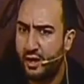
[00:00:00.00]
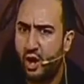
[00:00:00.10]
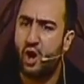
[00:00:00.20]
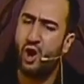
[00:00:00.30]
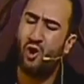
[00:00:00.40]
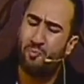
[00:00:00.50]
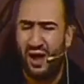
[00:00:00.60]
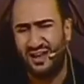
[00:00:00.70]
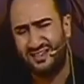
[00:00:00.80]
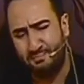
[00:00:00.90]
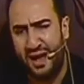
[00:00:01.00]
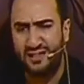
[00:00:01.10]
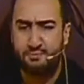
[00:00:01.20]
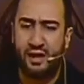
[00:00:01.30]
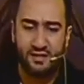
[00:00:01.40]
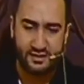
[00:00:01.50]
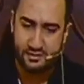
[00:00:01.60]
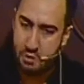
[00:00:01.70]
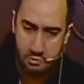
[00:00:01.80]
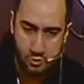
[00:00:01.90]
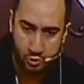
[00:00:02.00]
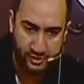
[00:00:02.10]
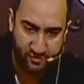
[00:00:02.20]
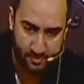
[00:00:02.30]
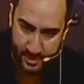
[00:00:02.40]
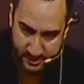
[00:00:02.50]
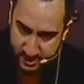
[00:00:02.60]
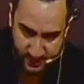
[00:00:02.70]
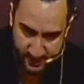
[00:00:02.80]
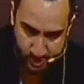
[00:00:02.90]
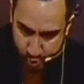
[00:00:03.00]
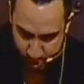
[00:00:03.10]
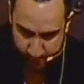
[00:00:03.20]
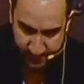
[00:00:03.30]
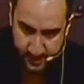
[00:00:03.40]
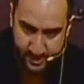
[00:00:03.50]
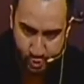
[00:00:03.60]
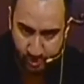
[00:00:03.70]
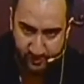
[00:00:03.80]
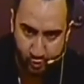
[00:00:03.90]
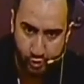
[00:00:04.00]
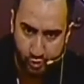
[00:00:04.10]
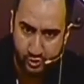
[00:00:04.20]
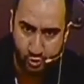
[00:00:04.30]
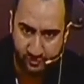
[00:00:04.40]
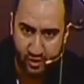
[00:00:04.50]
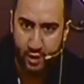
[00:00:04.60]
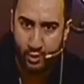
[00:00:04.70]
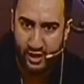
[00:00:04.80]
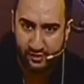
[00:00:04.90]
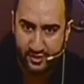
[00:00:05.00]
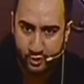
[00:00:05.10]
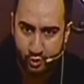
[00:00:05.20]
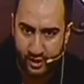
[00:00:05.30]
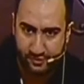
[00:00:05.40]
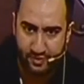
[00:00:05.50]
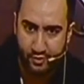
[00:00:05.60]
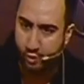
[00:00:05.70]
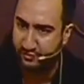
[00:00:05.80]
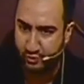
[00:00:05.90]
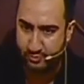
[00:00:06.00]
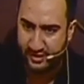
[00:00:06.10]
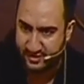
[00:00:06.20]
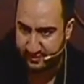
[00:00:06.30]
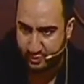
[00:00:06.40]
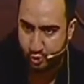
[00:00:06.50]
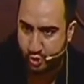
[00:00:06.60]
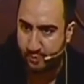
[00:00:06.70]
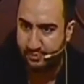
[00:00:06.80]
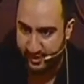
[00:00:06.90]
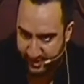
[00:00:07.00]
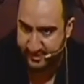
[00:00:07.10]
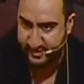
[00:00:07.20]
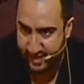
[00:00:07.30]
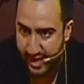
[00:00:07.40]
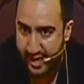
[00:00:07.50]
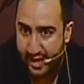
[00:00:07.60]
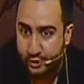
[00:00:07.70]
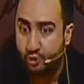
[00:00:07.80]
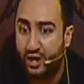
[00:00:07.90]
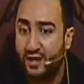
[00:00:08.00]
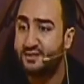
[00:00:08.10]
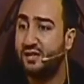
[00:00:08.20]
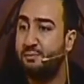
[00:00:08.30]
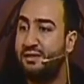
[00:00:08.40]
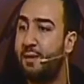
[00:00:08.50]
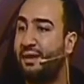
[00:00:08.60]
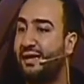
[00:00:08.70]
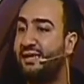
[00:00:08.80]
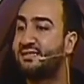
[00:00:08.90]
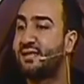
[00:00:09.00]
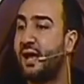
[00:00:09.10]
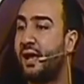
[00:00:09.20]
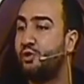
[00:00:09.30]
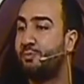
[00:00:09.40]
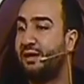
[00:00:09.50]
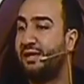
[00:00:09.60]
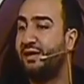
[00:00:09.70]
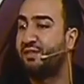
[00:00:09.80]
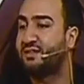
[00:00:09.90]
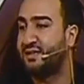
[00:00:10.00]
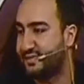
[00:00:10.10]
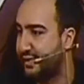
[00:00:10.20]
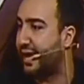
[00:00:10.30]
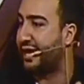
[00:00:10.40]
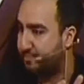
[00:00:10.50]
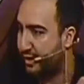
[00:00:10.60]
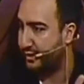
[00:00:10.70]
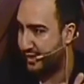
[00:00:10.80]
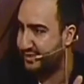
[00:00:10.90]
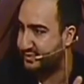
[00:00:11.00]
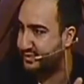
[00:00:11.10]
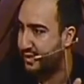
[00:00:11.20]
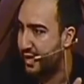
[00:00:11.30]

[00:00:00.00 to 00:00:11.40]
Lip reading: Oh, but. I said, no need for buts. Yes, stop there. It's good for you and good for our health and your health and the whole of humanity that you stop there. Yes? You can't tell me Nabi Isa, you believe that he's in Ghaiba. Yes?